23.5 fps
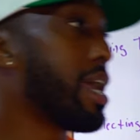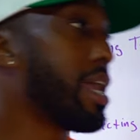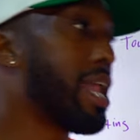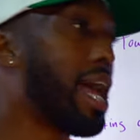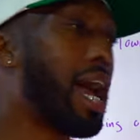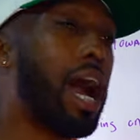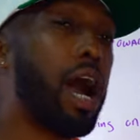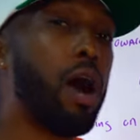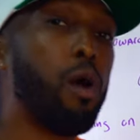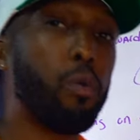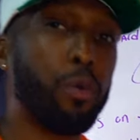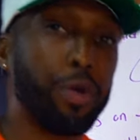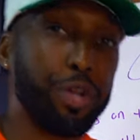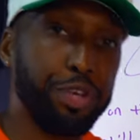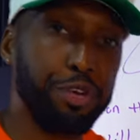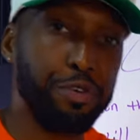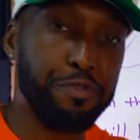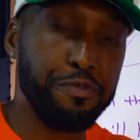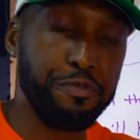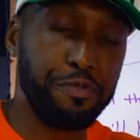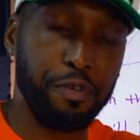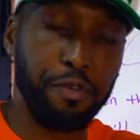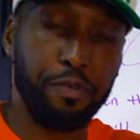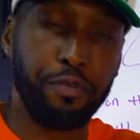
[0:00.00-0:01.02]
and how were you
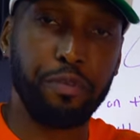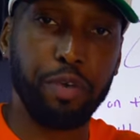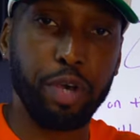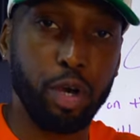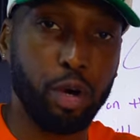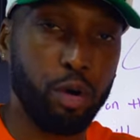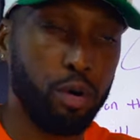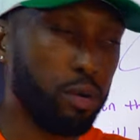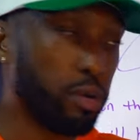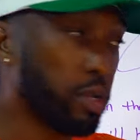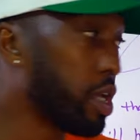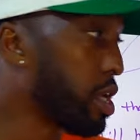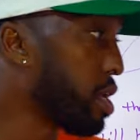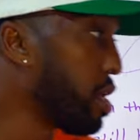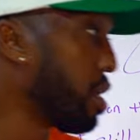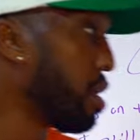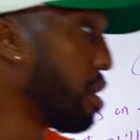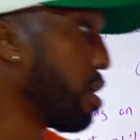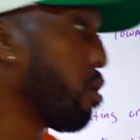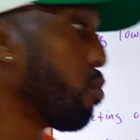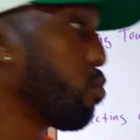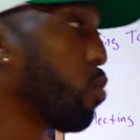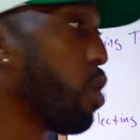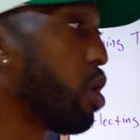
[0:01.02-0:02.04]
fulfilled?
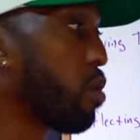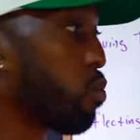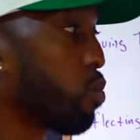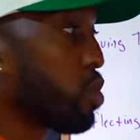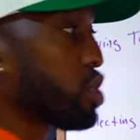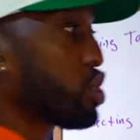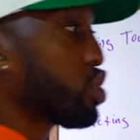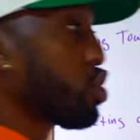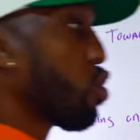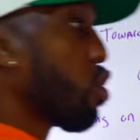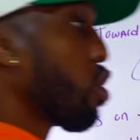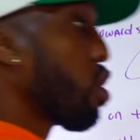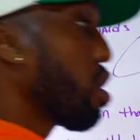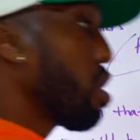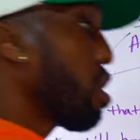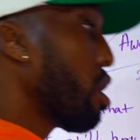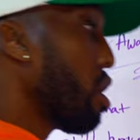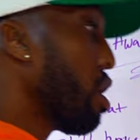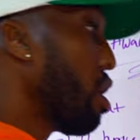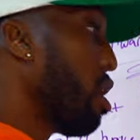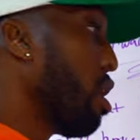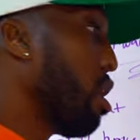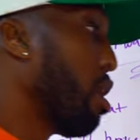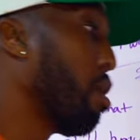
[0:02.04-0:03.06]
What was your
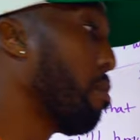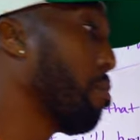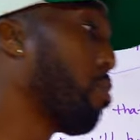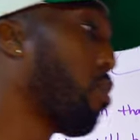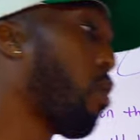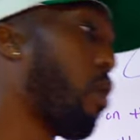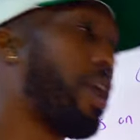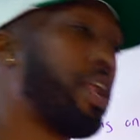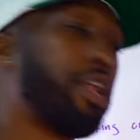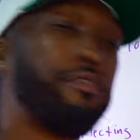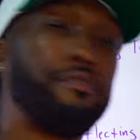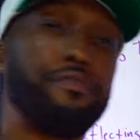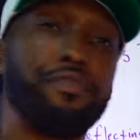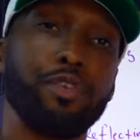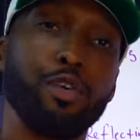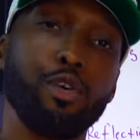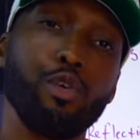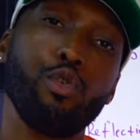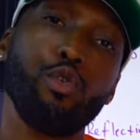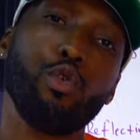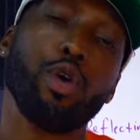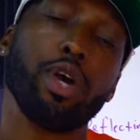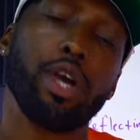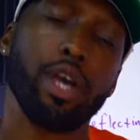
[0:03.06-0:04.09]
point of
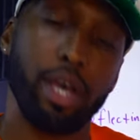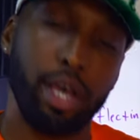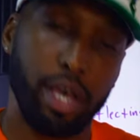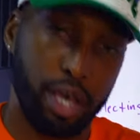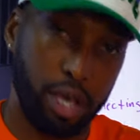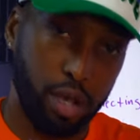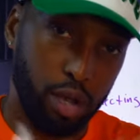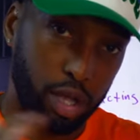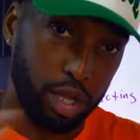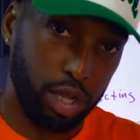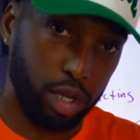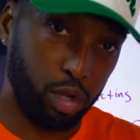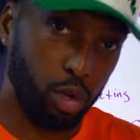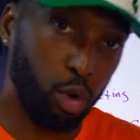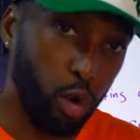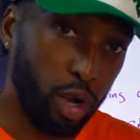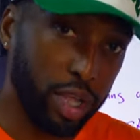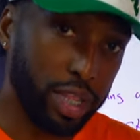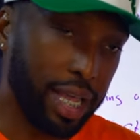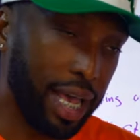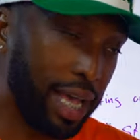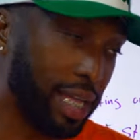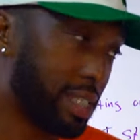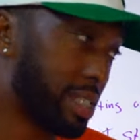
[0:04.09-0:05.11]
view
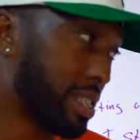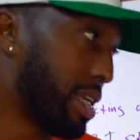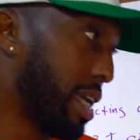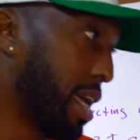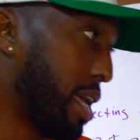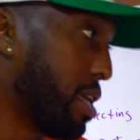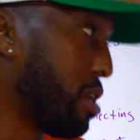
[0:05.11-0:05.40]
during that